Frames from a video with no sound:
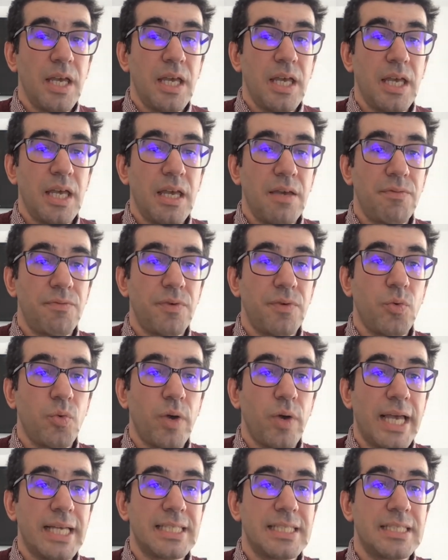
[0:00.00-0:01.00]
if
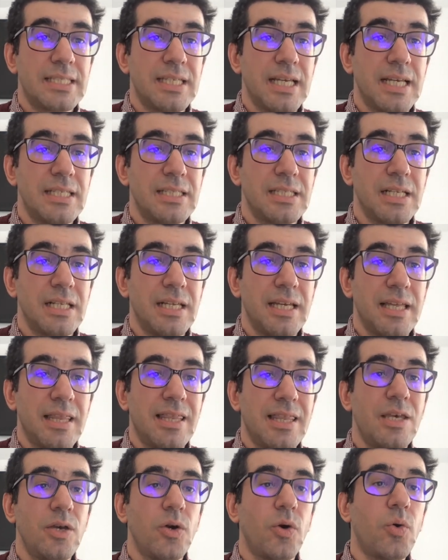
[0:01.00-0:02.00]
essentially
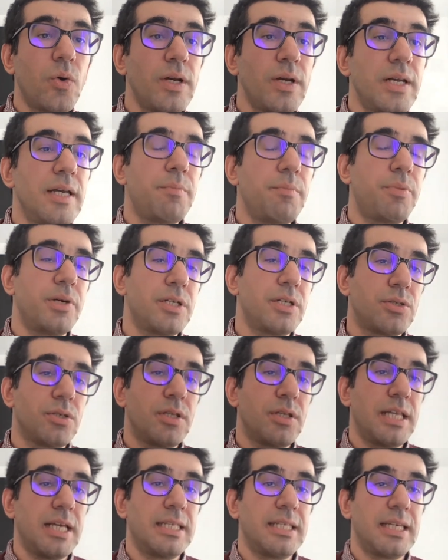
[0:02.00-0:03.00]
the only
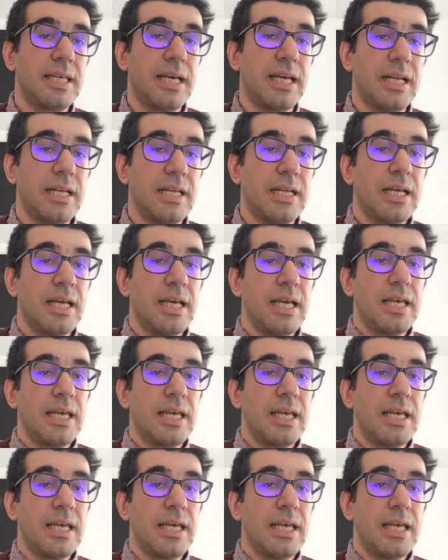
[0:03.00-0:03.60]
person that can